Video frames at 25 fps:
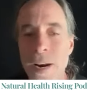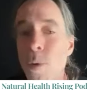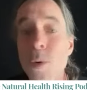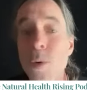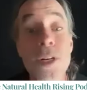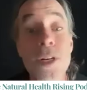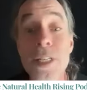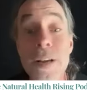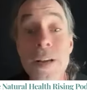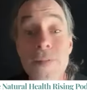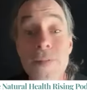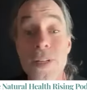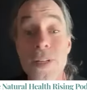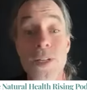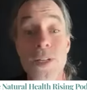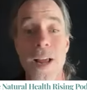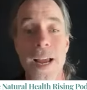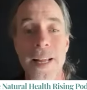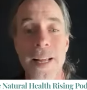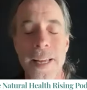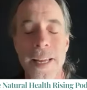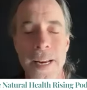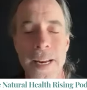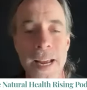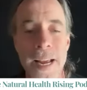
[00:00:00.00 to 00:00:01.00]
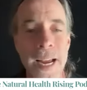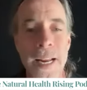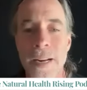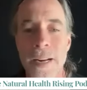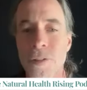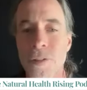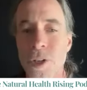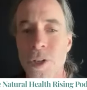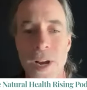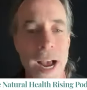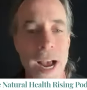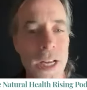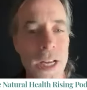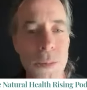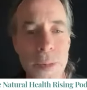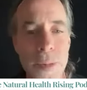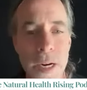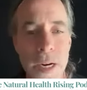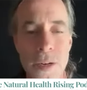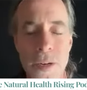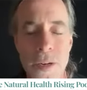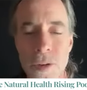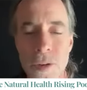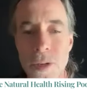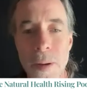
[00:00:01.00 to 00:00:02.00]
It wasn't even slightly negative. She asked me to
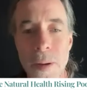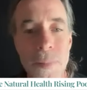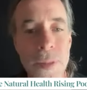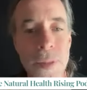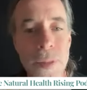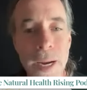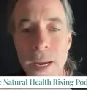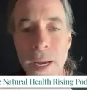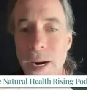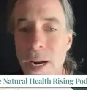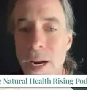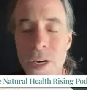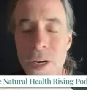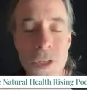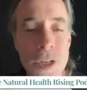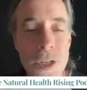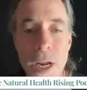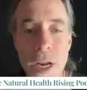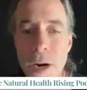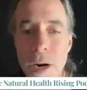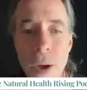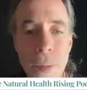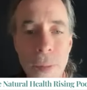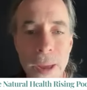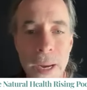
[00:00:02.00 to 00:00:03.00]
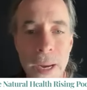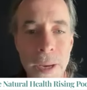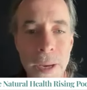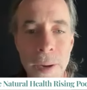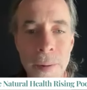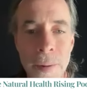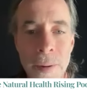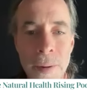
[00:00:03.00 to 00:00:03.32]
do something and I just said, no, thank you.